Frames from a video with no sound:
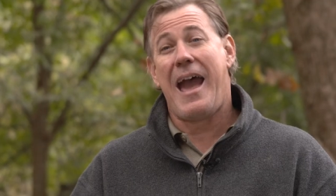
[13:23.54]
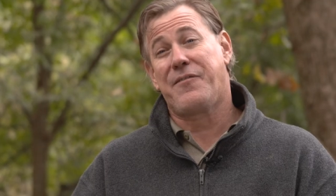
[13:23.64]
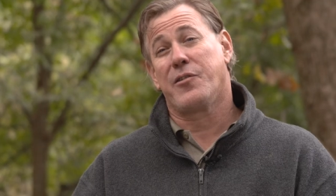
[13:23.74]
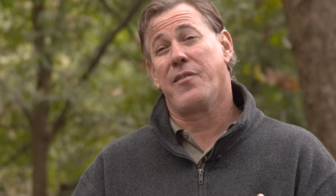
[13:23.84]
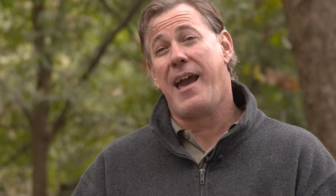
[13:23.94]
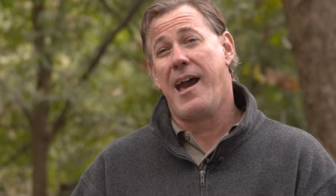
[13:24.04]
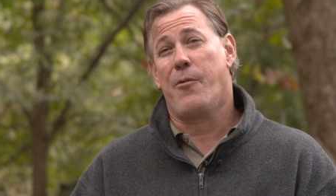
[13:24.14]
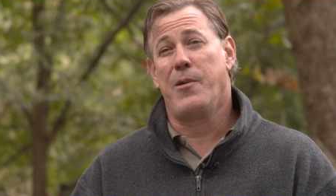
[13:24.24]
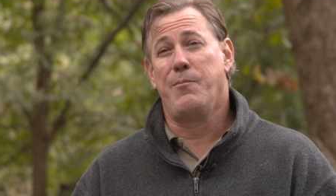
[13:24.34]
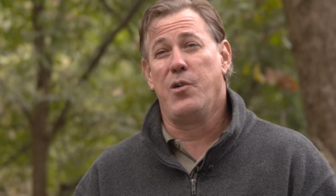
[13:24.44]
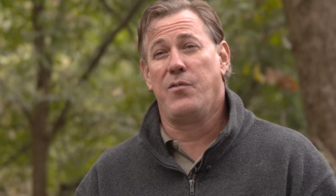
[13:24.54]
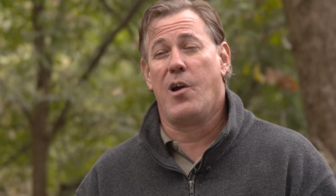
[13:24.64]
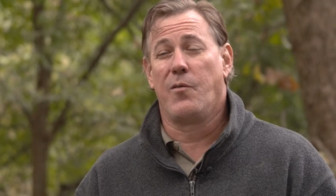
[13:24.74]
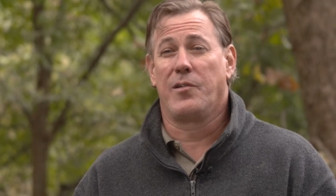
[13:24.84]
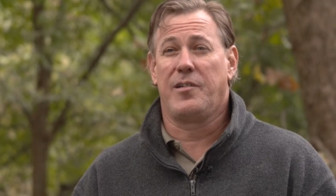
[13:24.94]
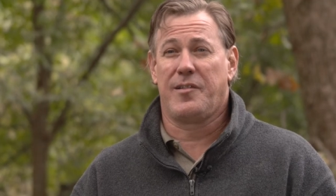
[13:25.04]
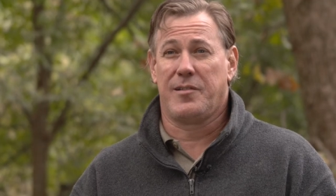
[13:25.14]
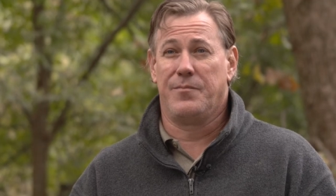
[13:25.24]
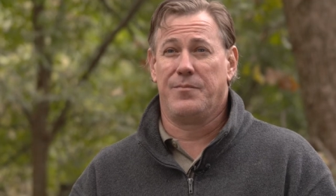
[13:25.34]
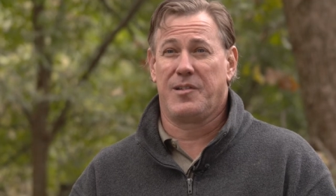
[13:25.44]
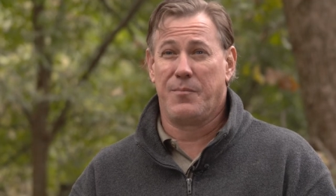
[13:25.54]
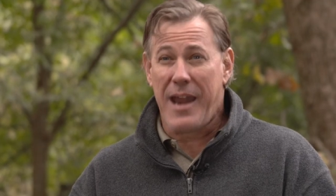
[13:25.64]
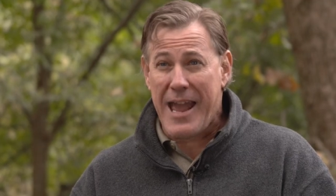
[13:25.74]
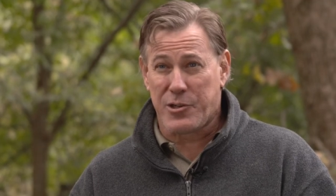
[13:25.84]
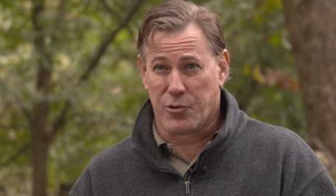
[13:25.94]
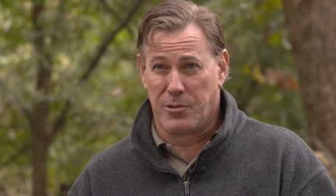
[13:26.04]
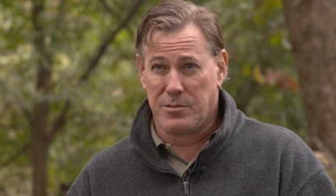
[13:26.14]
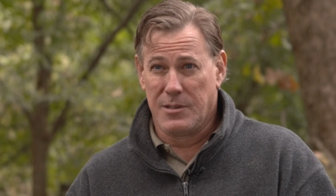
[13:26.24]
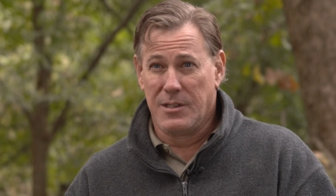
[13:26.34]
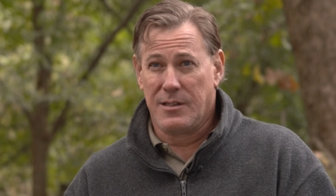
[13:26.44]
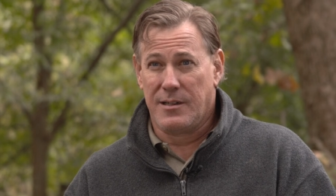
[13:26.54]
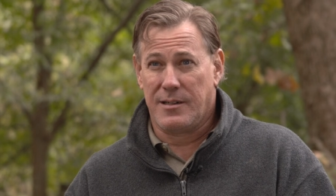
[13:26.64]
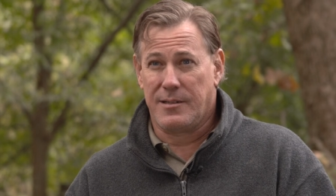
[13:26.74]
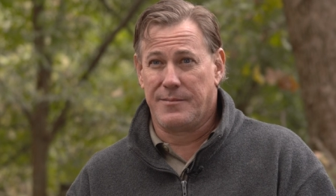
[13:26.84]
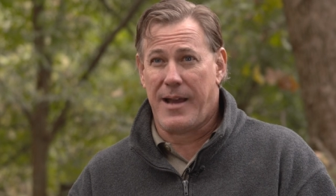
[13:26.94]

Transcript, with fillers: after that, we moved over to some, some natural uh,